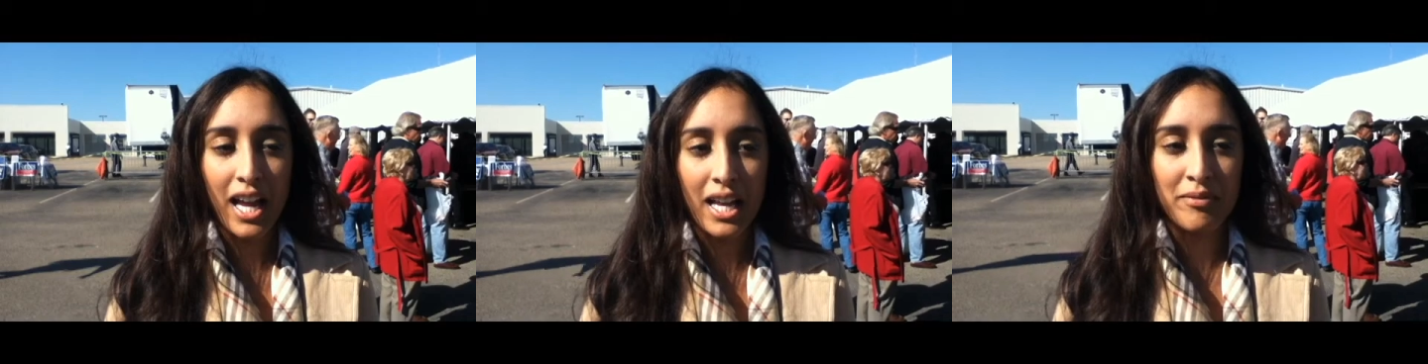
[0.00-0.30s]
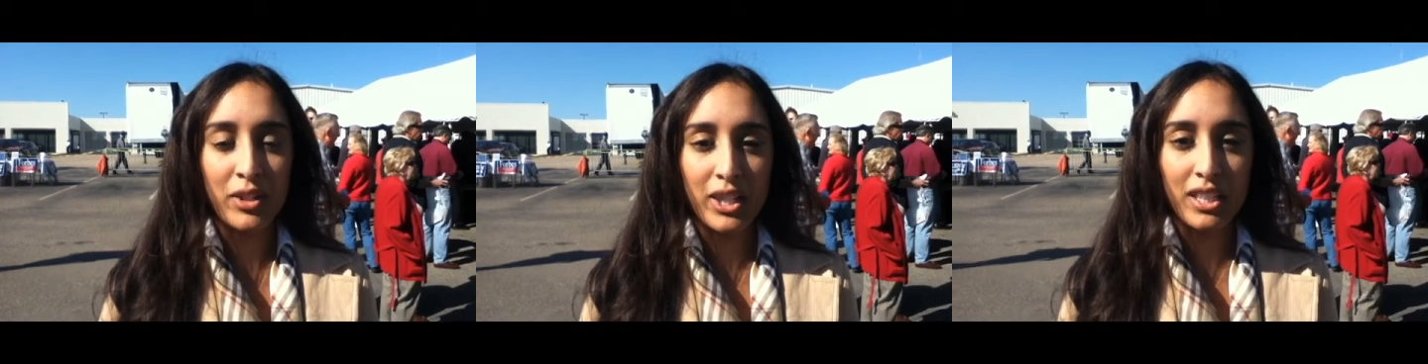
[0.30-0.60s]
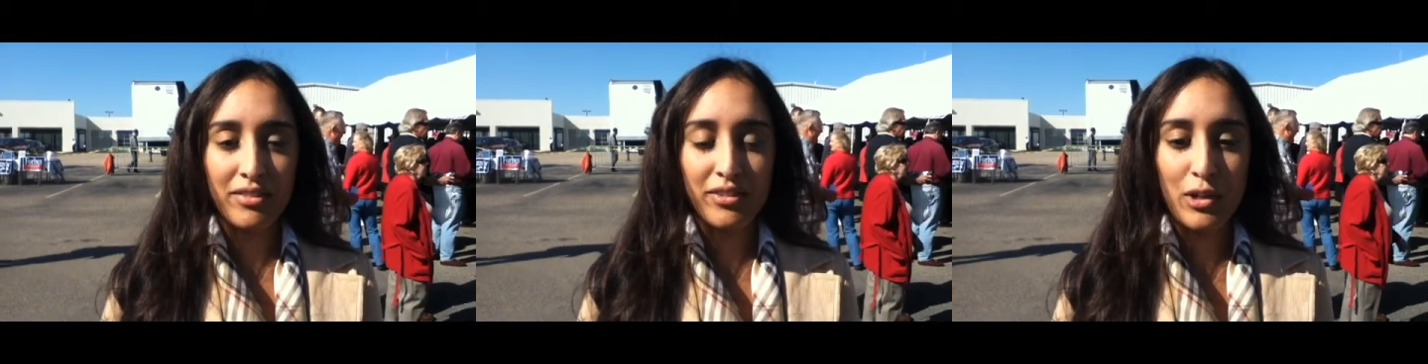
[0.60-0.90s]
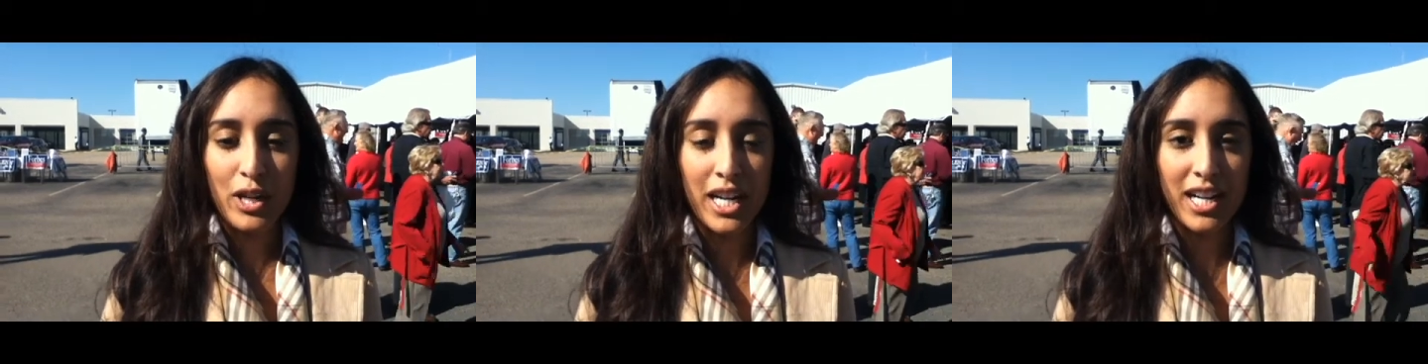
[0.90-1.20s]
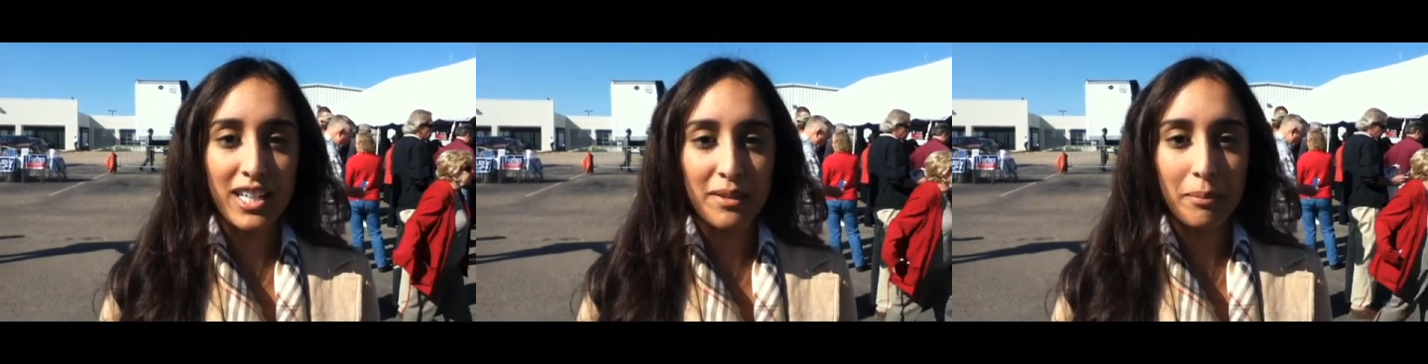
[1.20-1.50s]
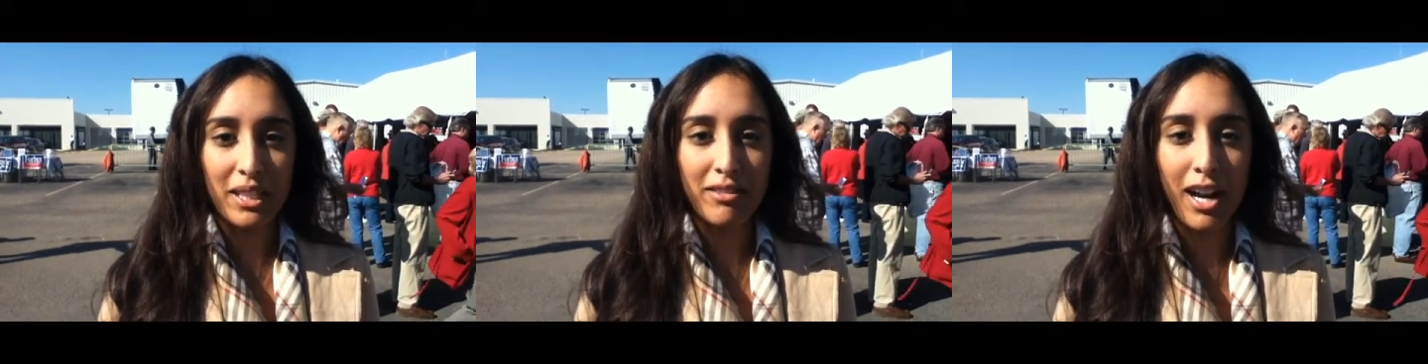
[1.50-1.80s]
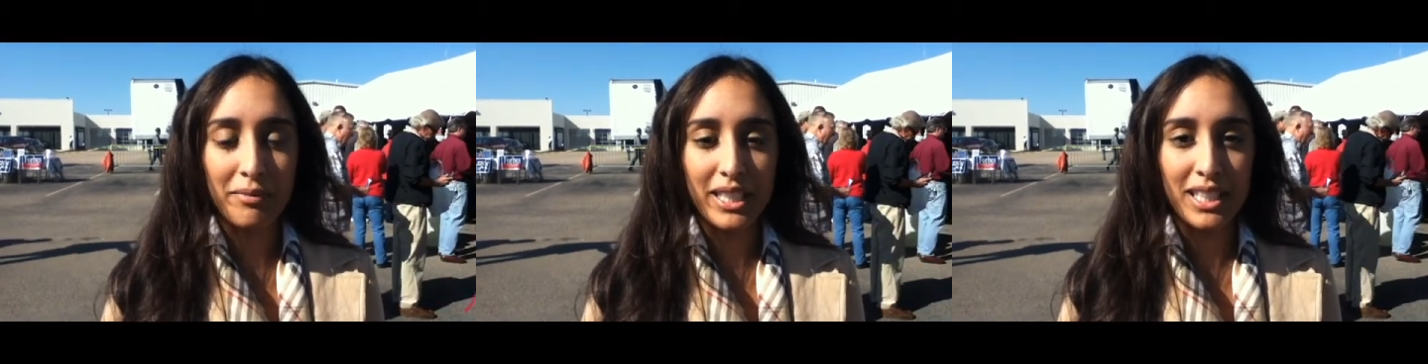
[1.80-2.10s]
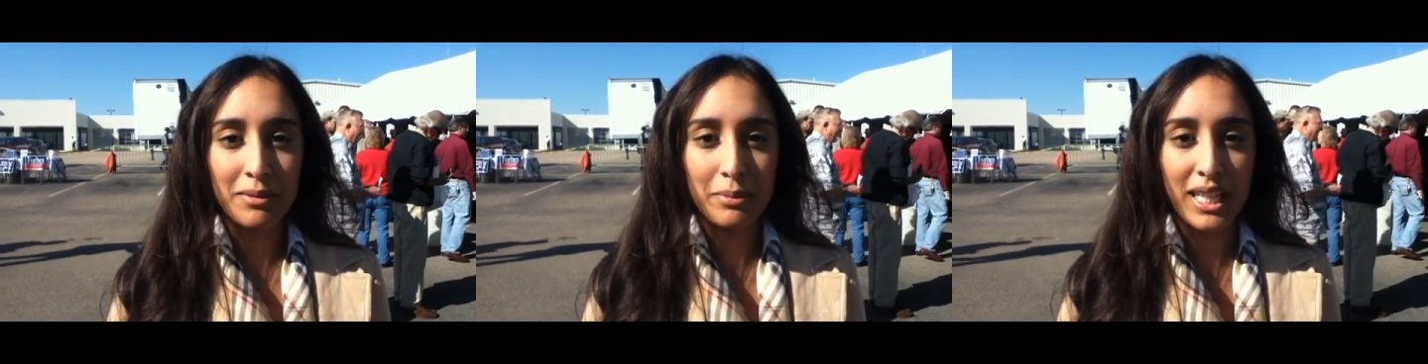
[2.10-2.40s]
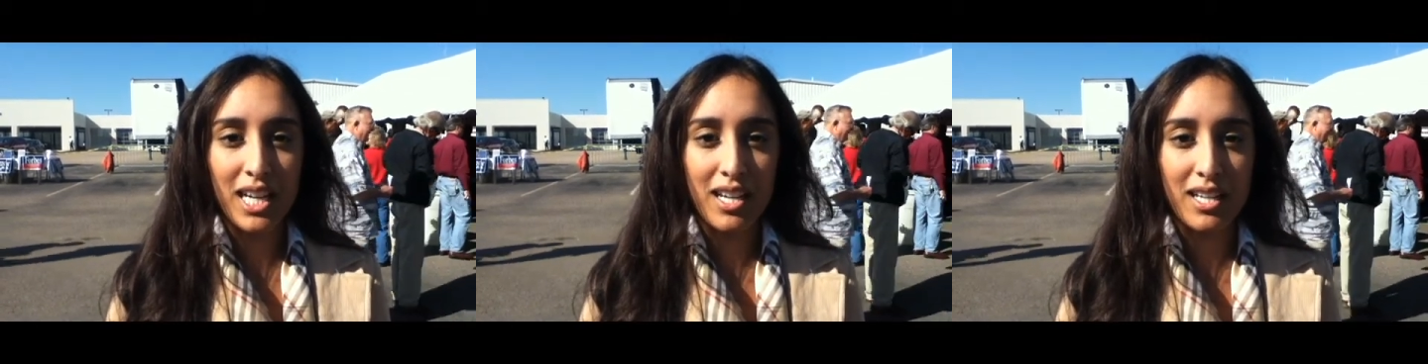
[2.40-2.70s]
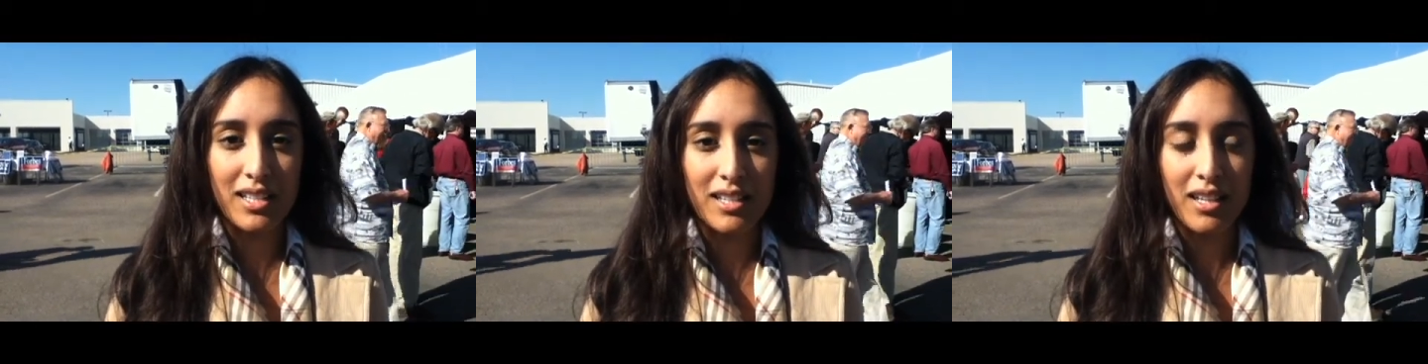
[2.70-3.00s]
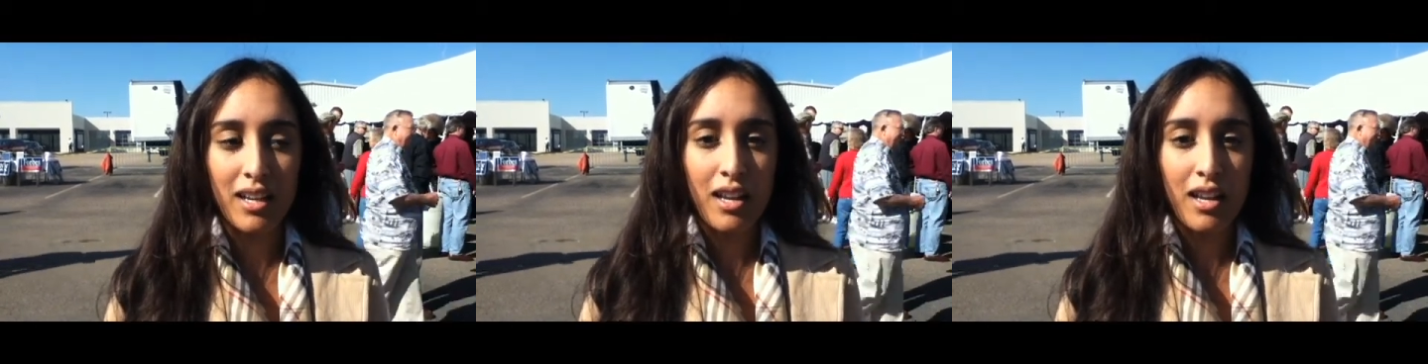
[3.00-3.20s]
I'm voting for Mitt Romney because